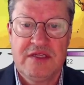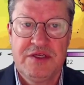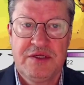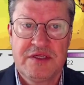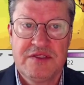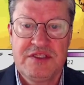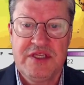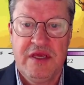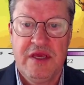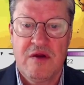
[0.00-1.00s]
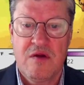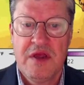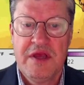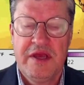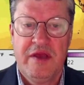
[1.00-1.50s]
As you can see
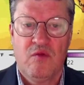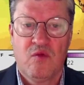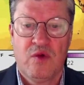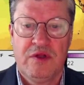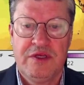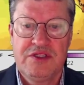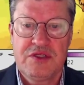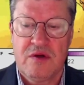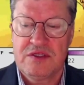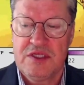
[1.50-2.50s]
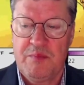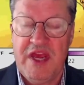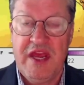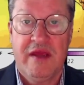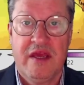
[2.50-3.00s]
here, it really starts to
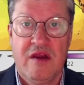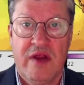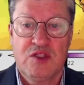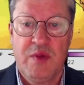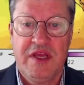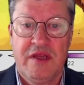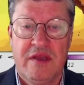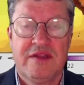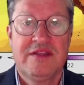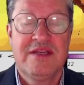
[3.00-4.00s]
bake here as we get